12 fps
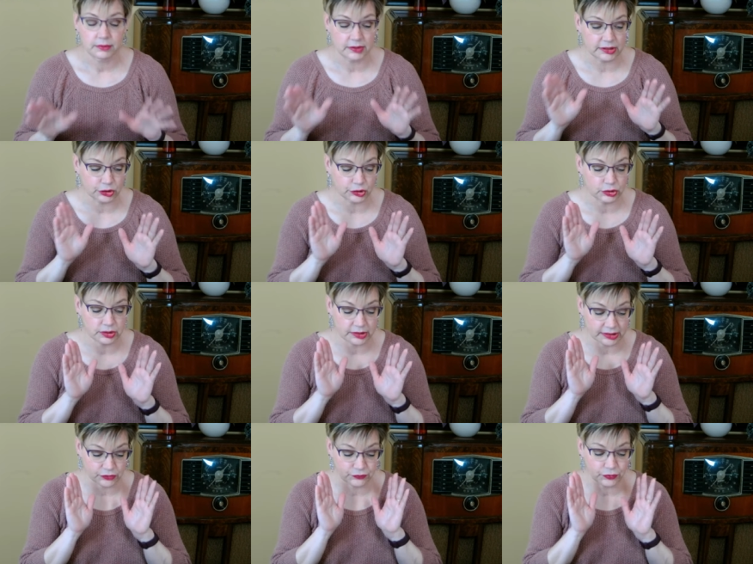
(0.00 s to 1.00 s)
Let's,
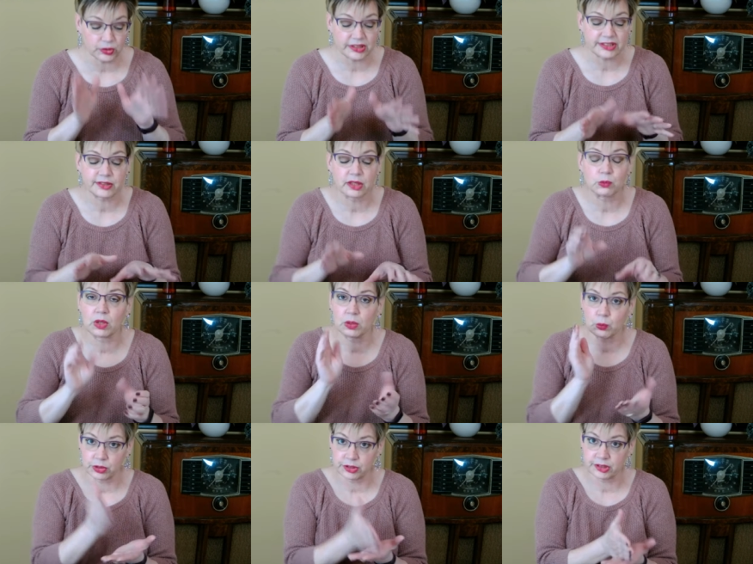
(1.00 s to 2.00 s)
let's focus on
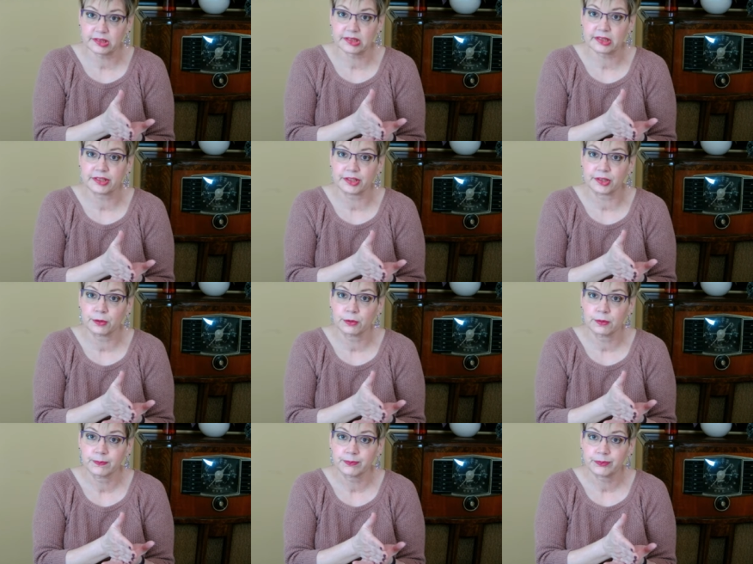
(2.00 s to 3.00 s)
what we're to do
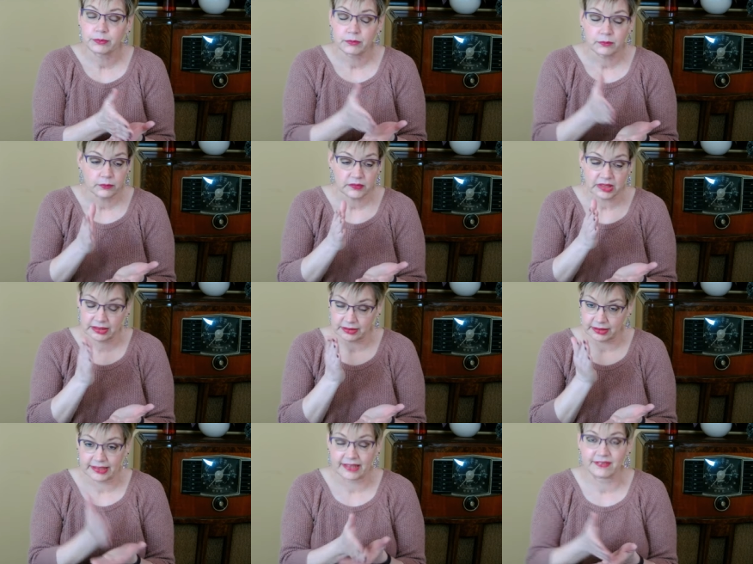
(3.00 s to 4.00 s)
and
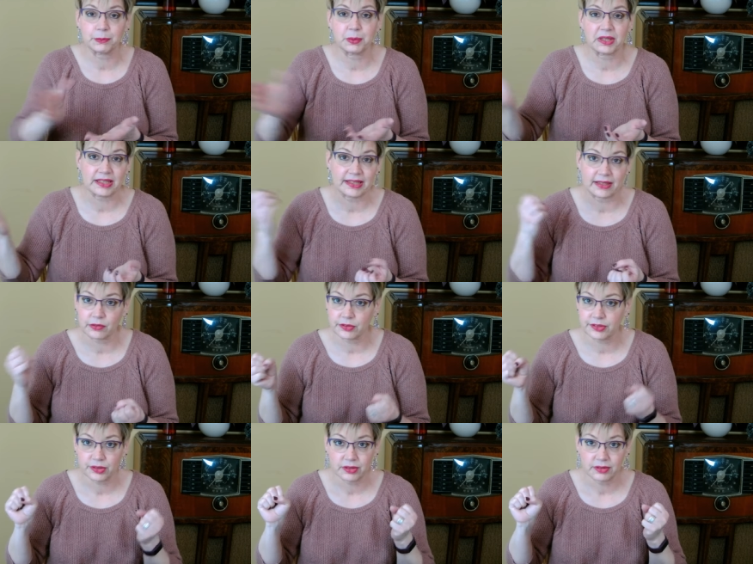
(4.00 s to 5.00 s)
let everybody
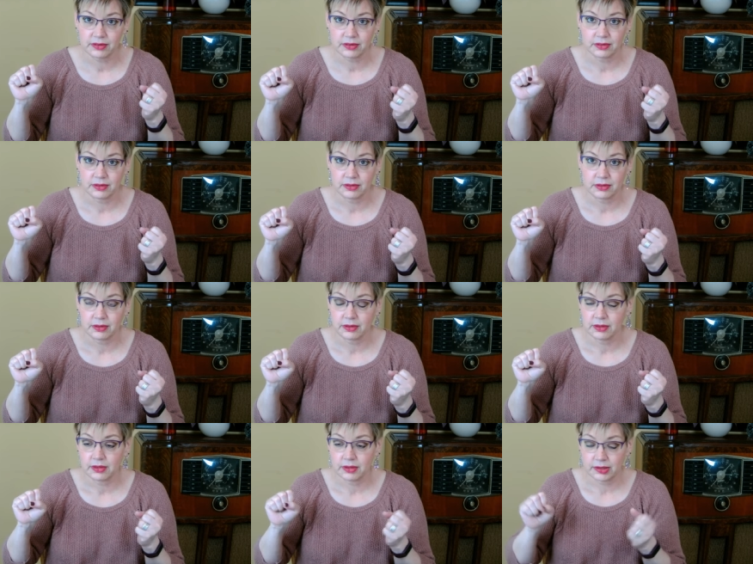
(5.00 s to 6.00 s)
else
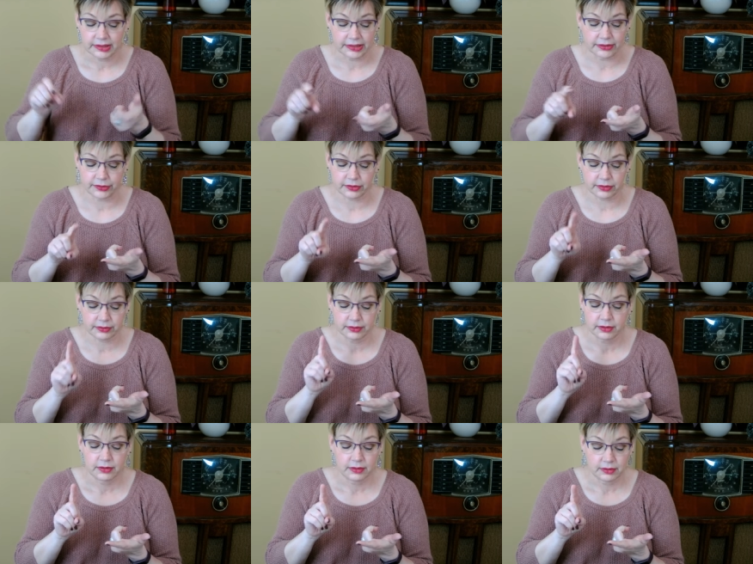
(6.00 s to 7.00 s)
either,
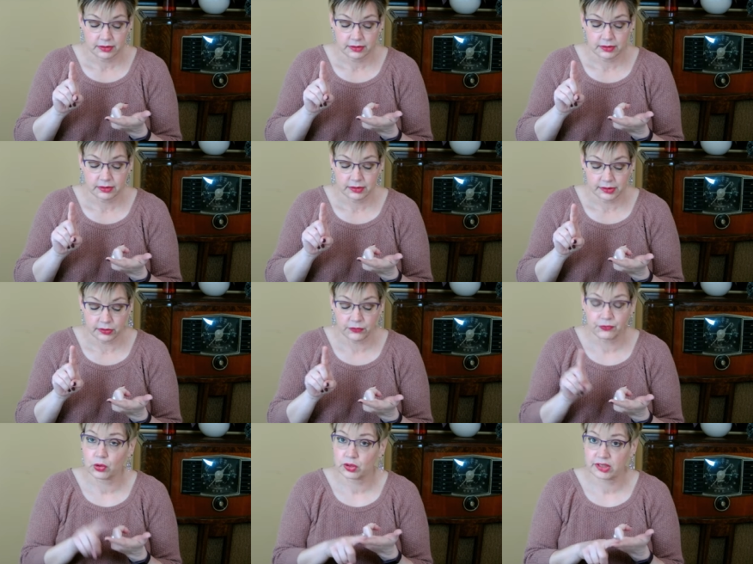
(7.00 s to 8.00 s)
you know,
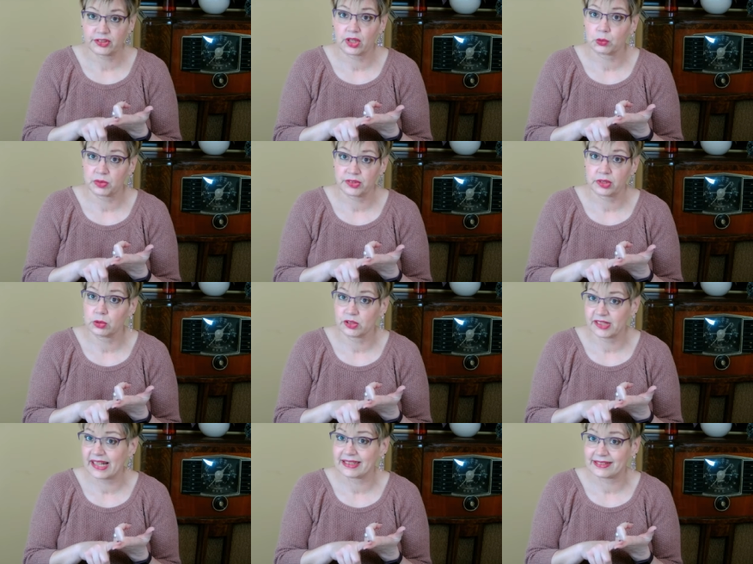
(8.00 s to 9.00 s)
focus on what the
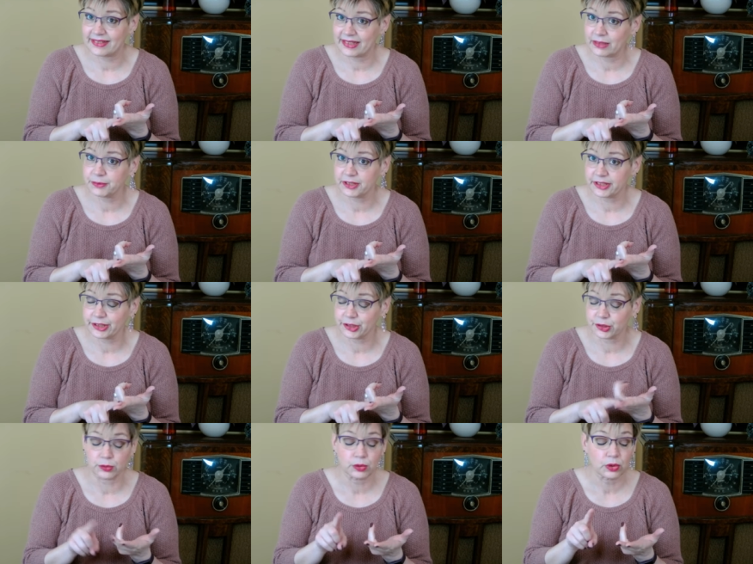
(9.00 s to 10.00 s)
Lord has them to
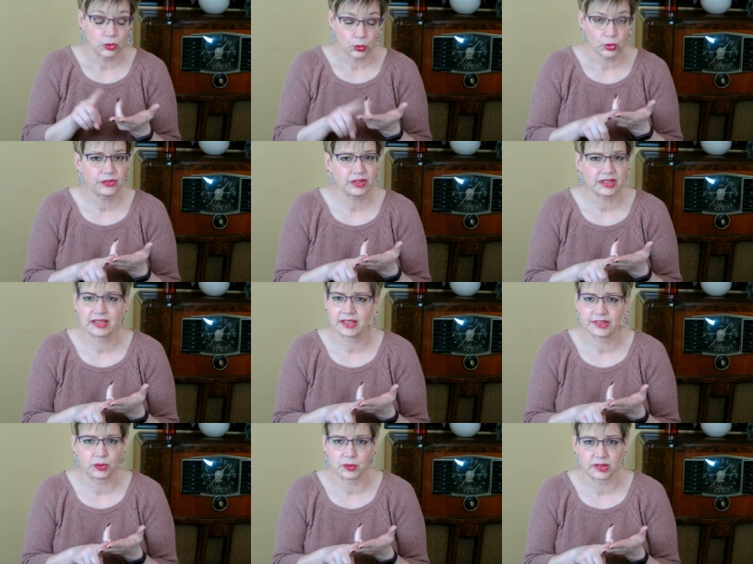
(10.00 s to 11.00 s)
do Boys are going
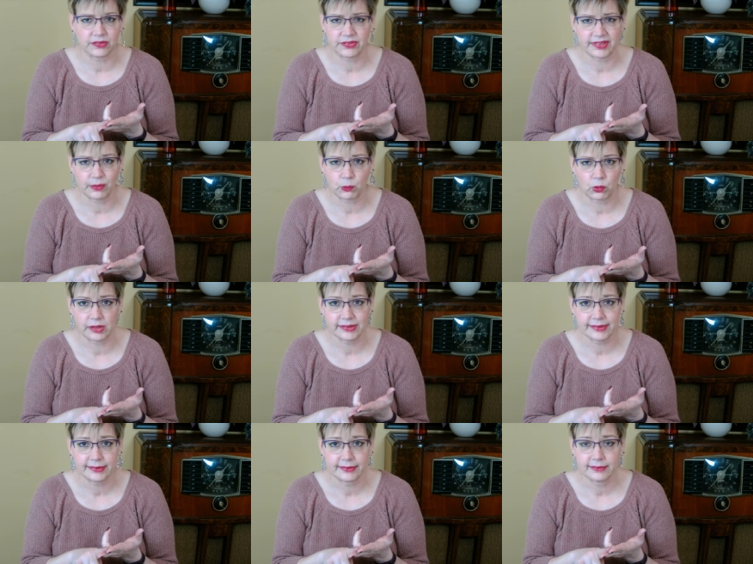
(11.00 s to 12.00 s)
to do whatever they want.
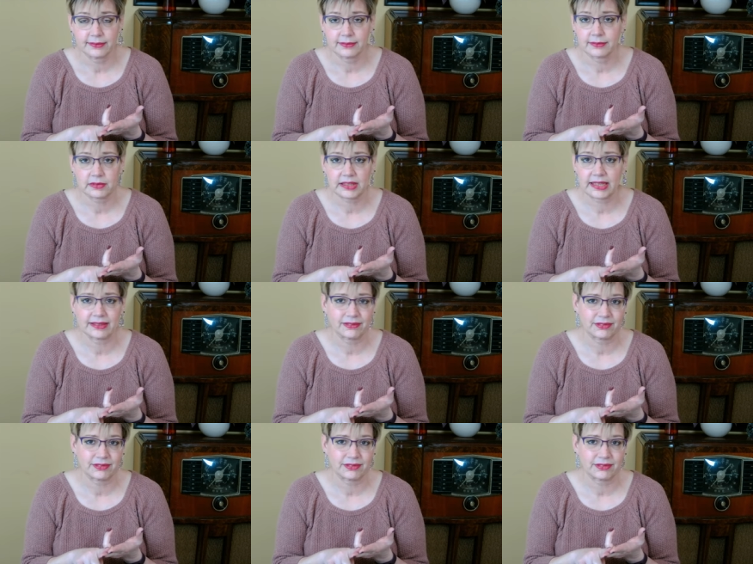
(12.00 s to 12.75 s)
Okay?